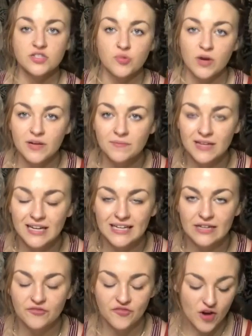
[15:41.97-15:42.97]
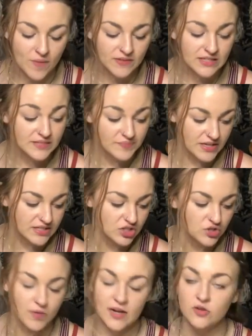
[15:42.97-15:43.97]
So what I'm getting from this
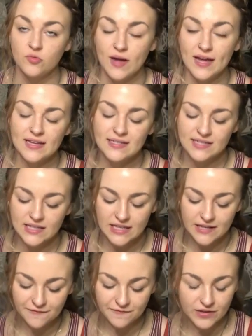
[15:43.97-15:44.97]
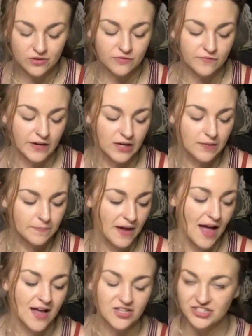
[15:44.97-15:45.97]
message right away is that they feel very
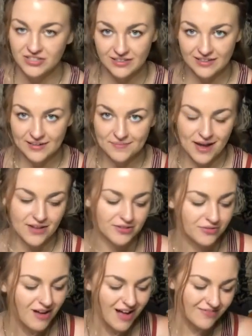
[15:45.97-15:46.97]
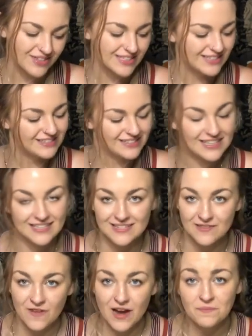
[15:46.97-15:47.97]
passionately about you. Obviously it says
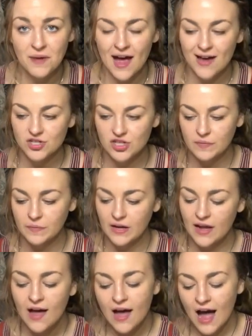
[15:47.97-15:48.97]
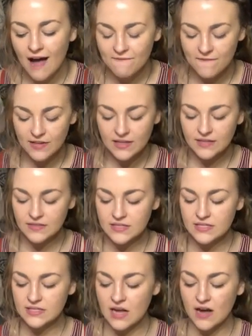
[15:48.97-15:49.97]
divine passion, but I feel like
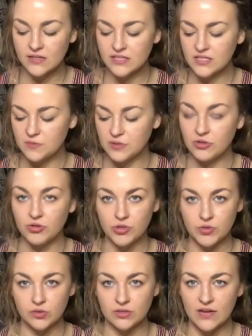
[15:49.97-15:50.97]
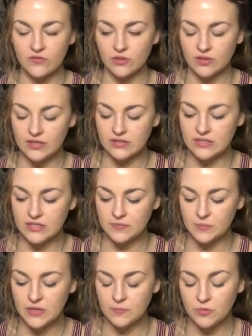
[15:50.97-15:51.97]
this is on a spiritual level that these
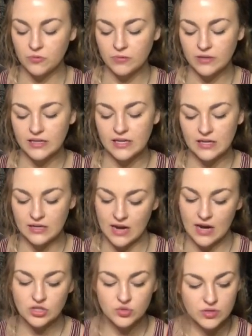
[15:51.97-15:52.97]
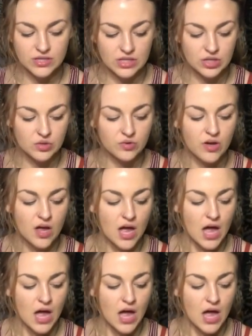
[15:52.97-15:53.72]
people really connect with you.